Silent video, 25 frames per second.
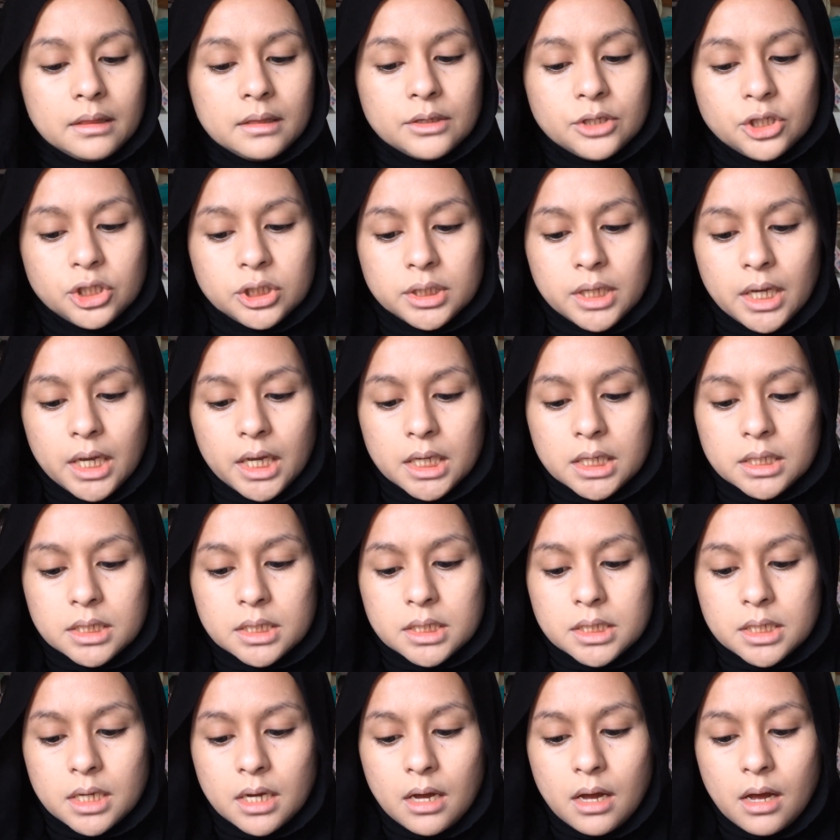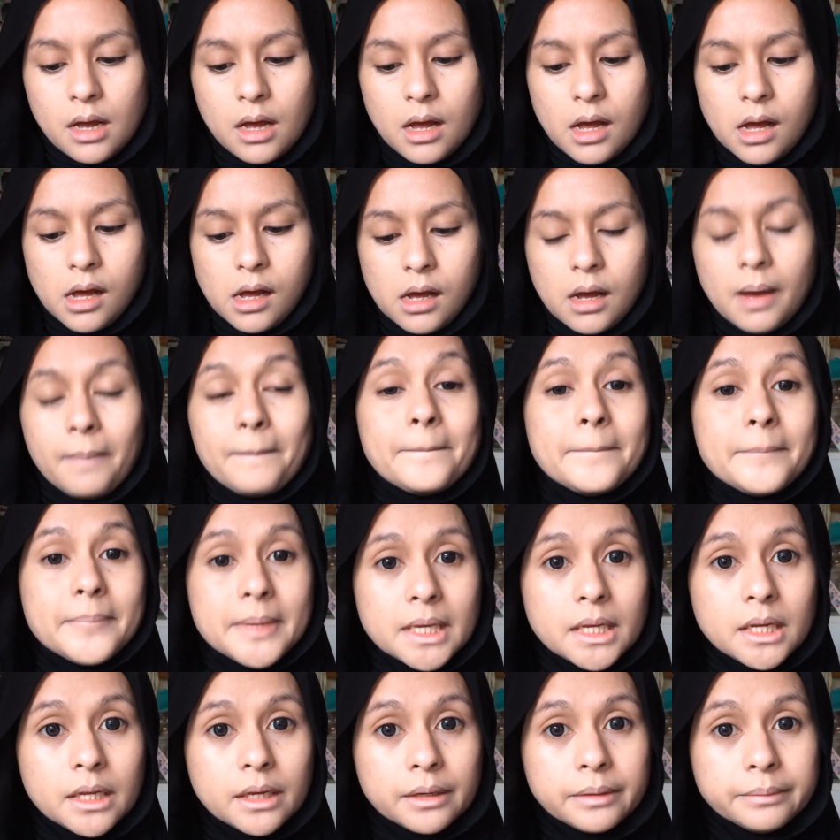the shade
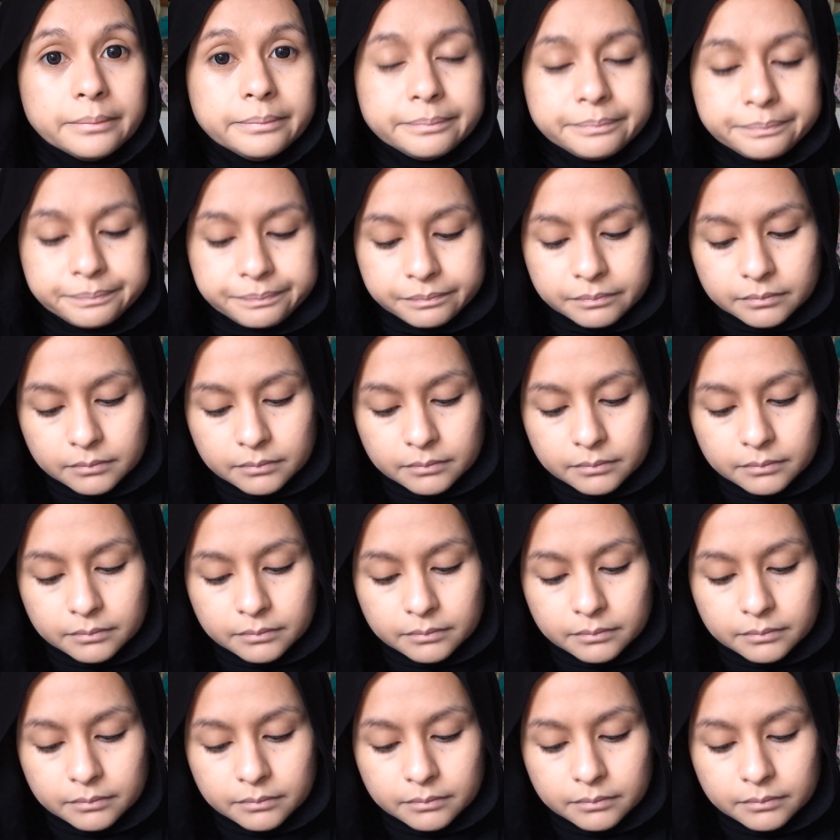medium.